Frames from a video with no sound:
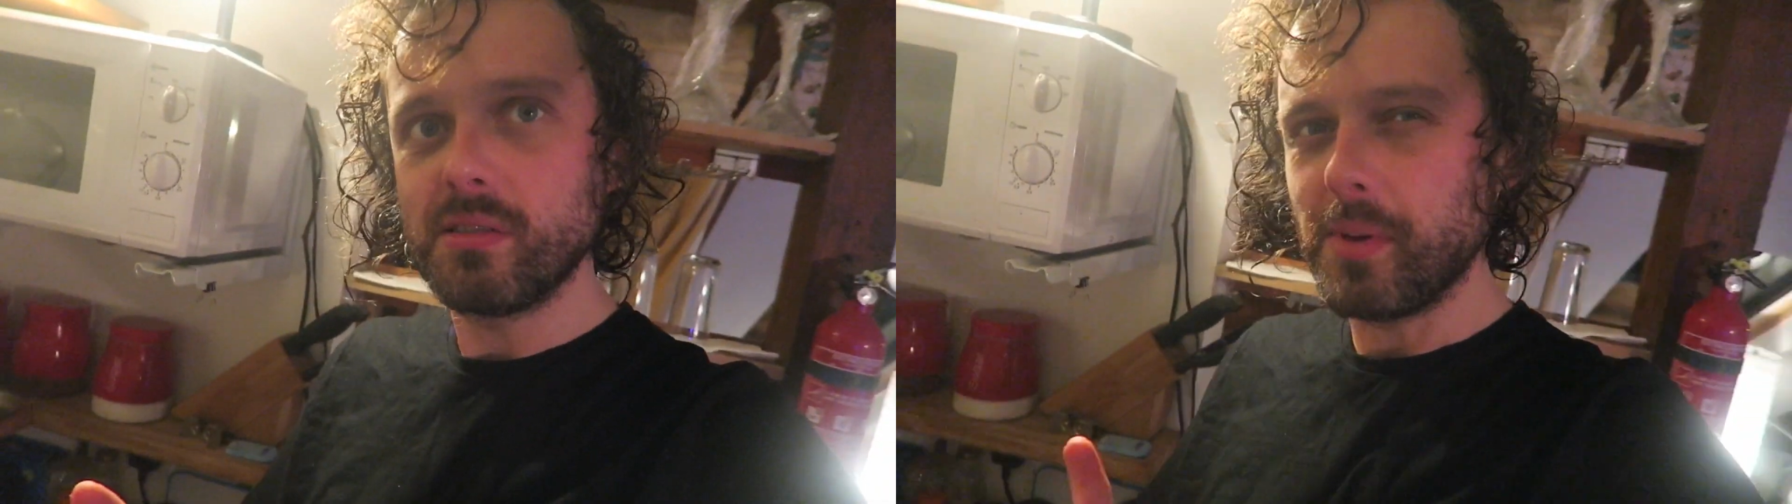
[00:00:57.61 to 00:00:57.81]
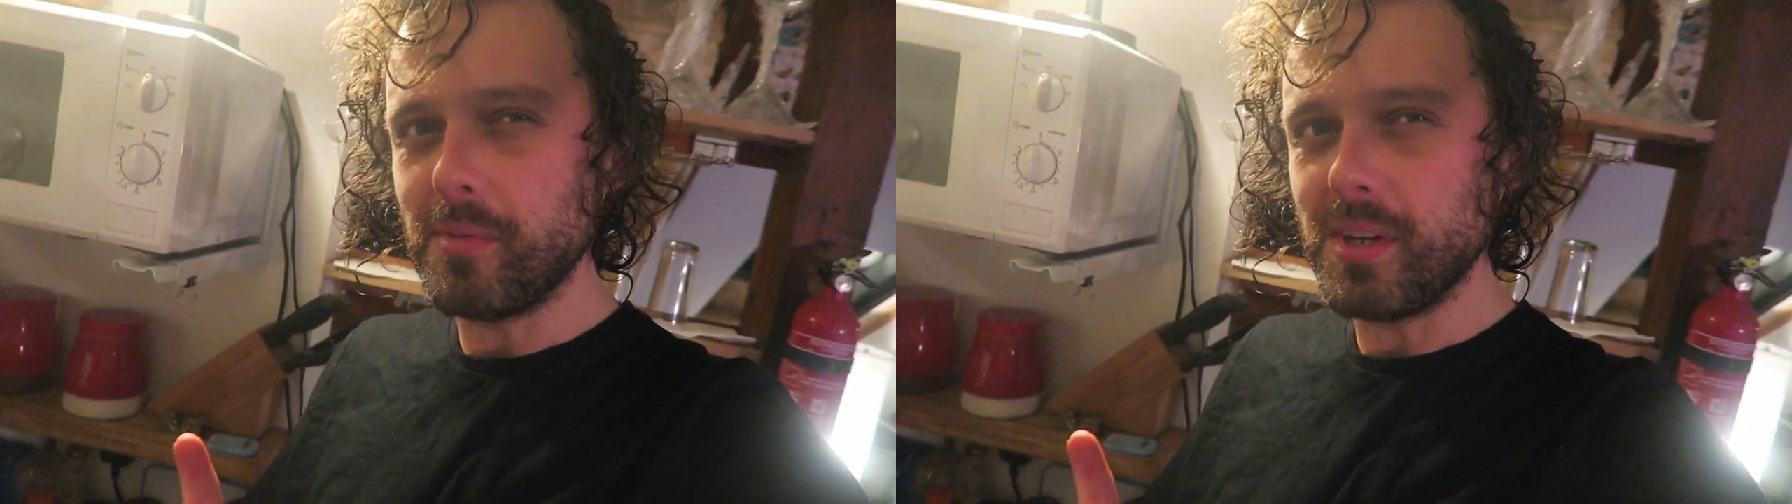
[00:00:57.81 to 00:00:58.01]

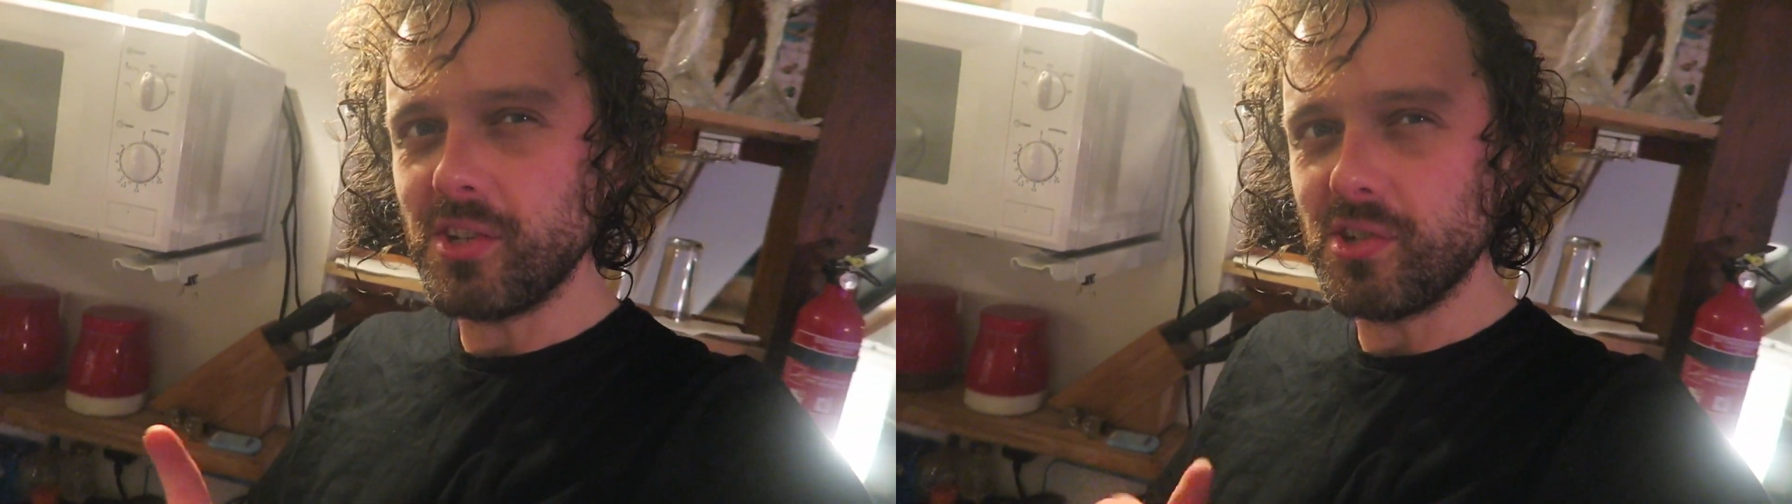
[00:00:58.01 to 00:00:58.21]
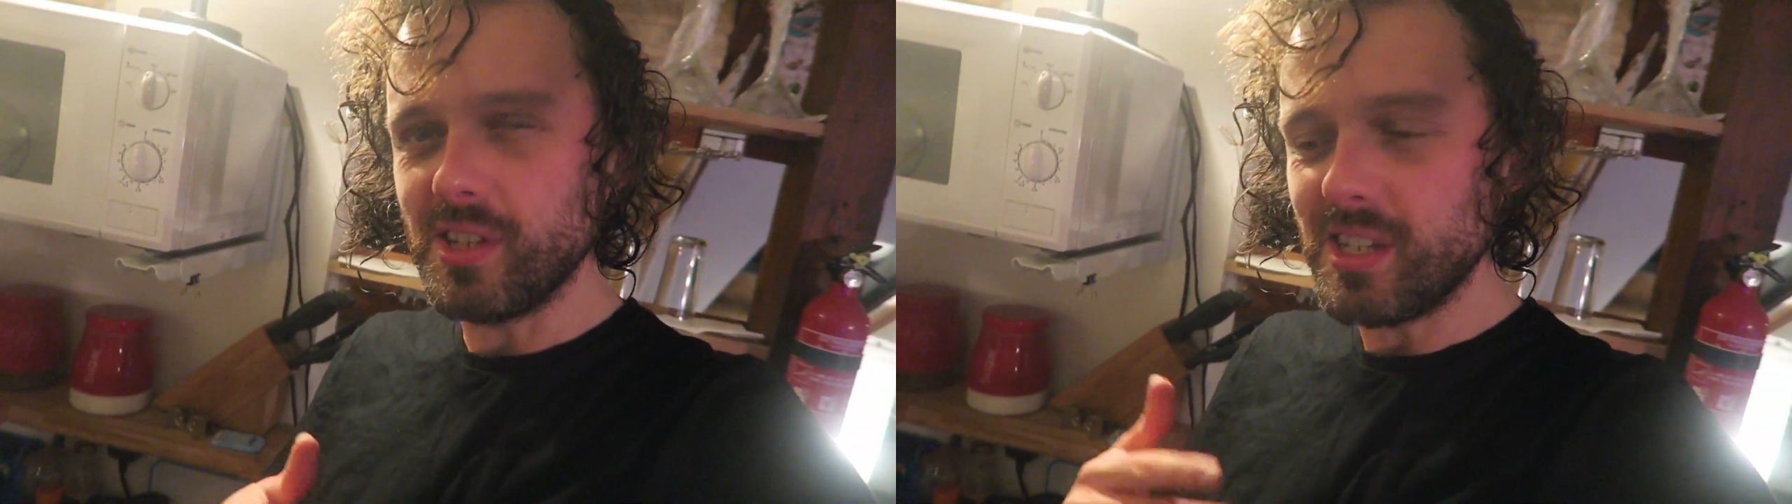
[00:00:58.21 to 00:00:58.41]
Better make
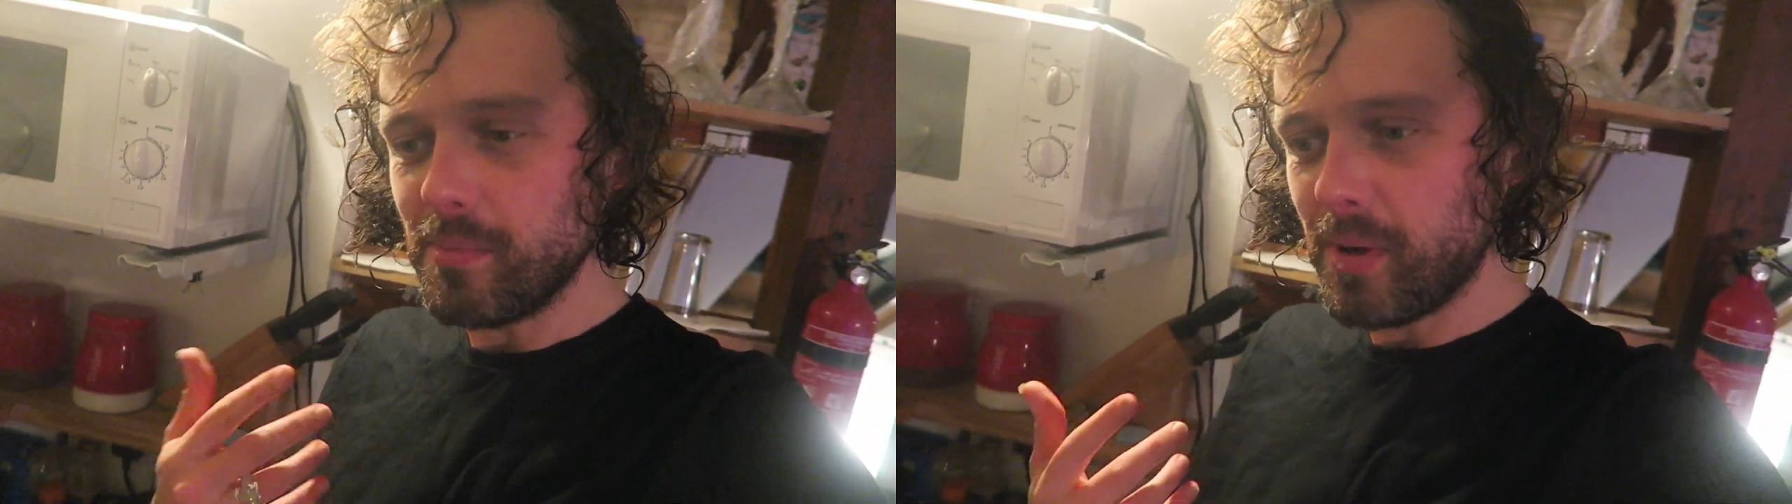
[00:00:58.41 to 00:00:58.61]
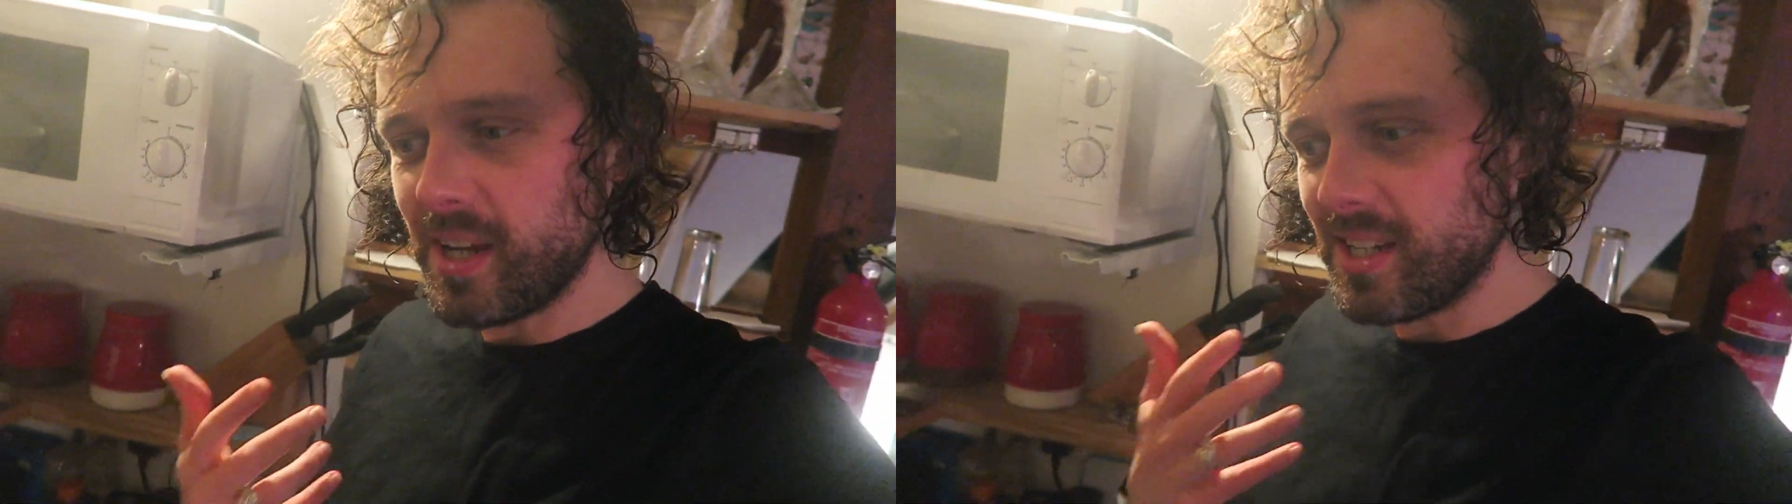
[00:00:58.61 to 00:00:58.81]
sure there's a
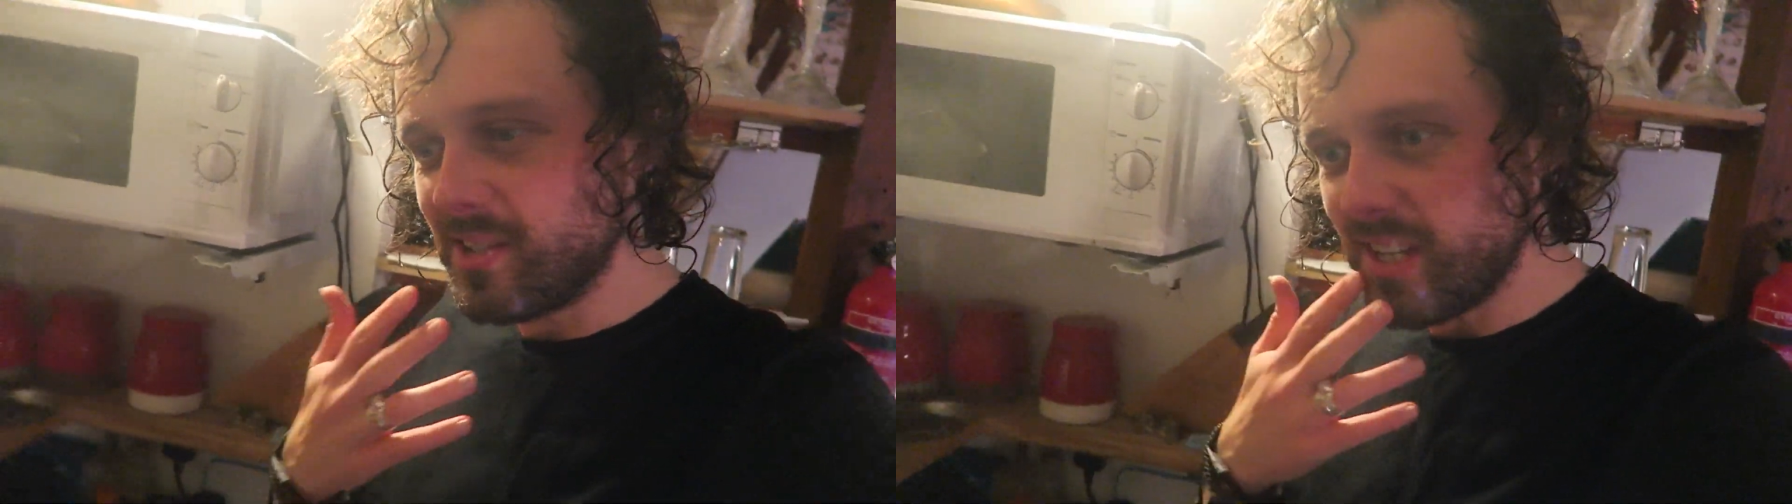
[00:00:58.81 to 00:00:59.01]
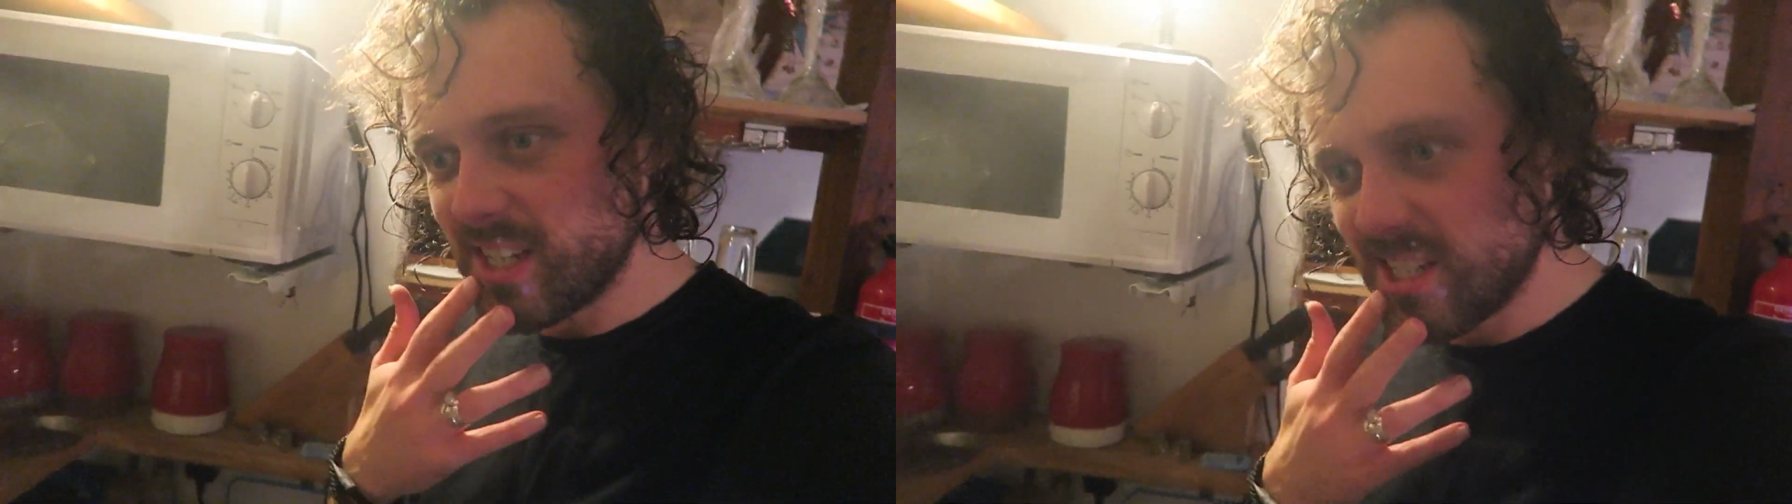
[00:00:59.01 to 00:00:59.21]
pan
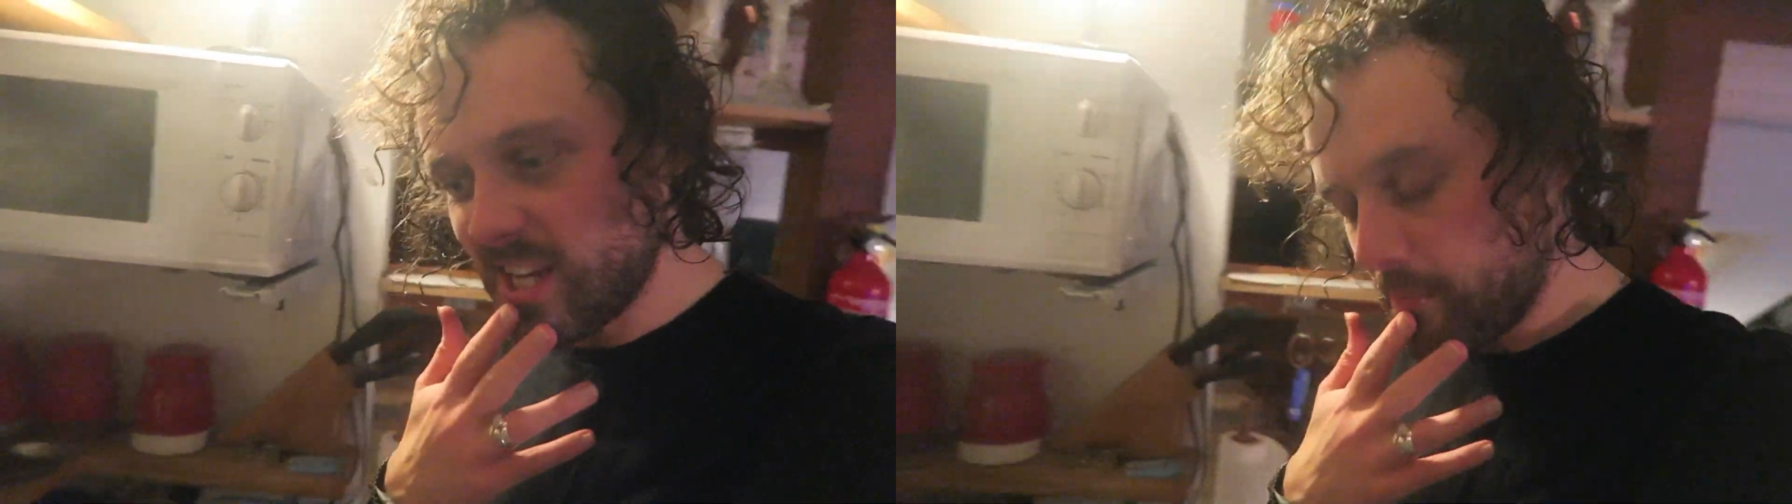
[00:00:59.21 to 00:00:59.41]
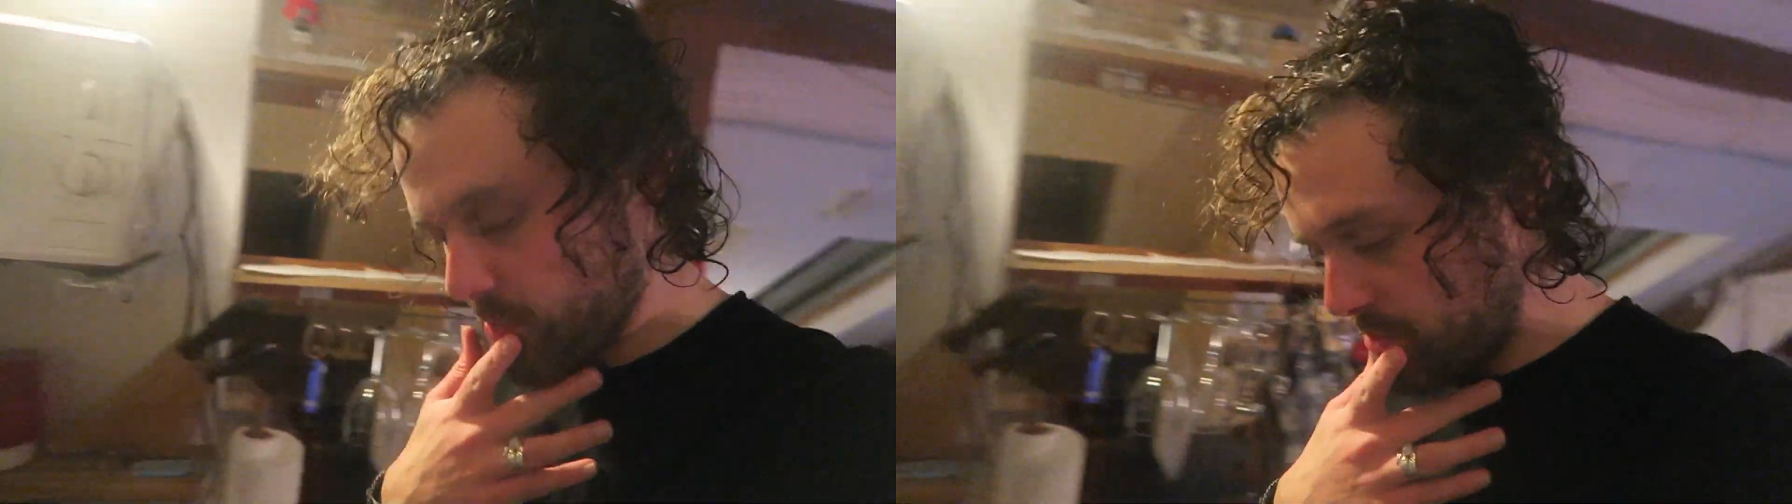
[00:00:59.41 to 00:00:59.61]
to
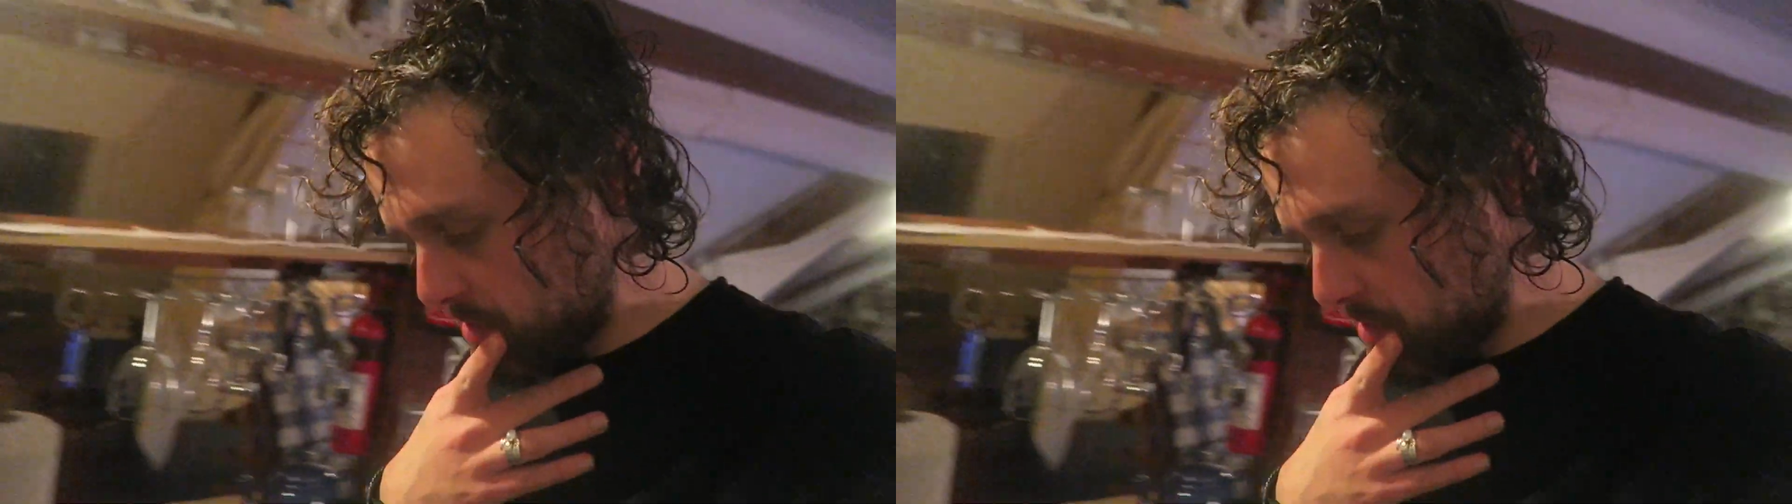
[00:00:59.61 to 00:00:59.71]
accept the